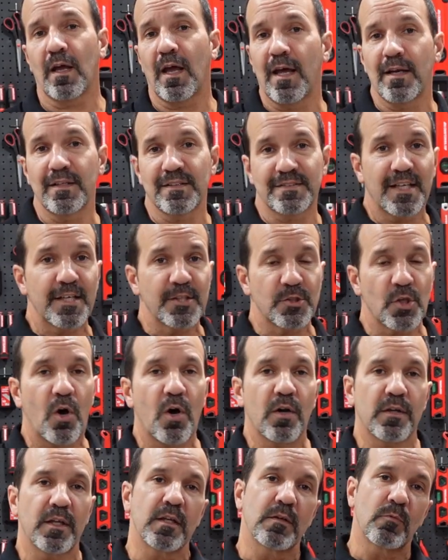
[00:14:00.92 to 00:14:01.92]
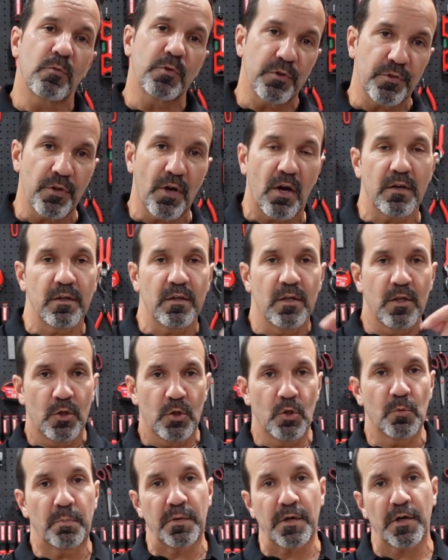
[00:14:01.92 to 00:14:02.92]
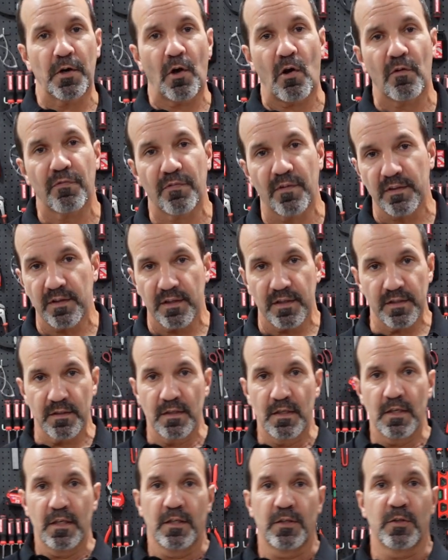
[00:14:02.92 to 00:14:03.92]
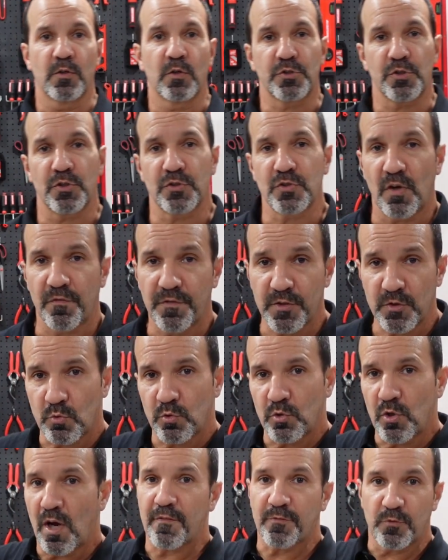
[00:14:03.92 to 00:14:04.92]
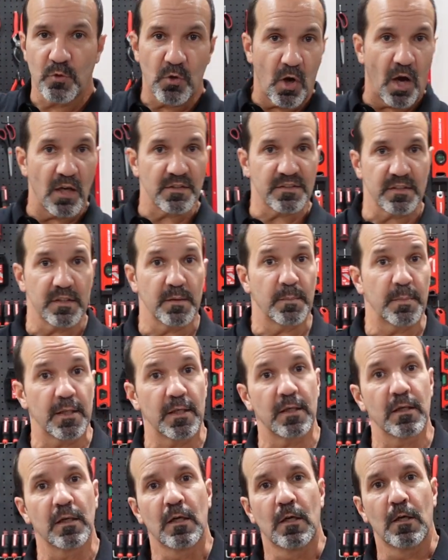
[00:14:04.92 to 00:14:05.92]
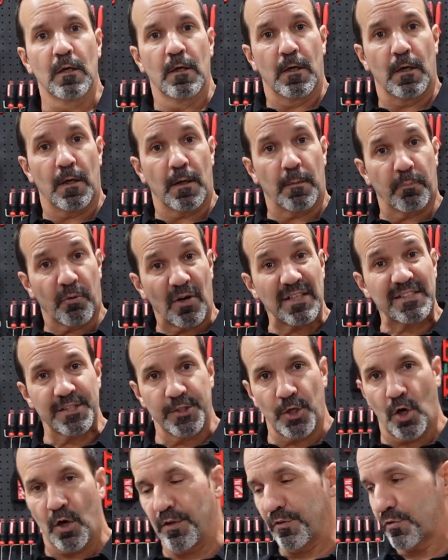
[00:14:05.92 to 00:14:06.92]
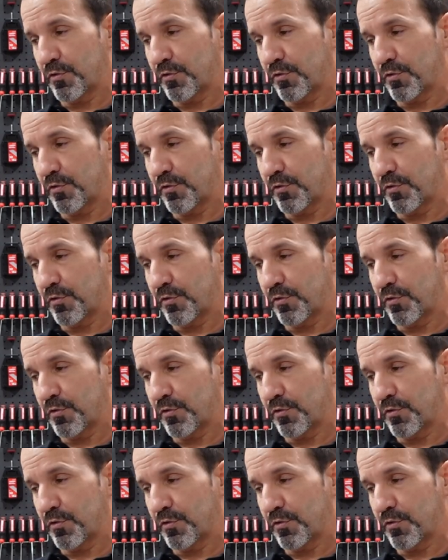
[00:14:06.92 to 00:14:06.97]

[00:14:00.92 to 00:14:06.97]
and it stays on, and when you're done, you put it off and then it shuts off. This one you have to constantly be pressing on it.